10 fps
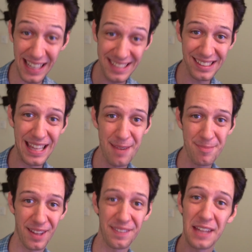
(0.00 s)
That's
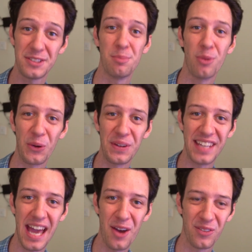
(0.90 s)
Lambda, that's it broken
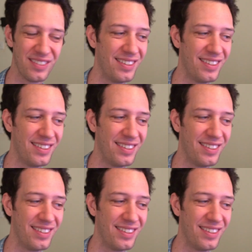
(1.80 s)
down.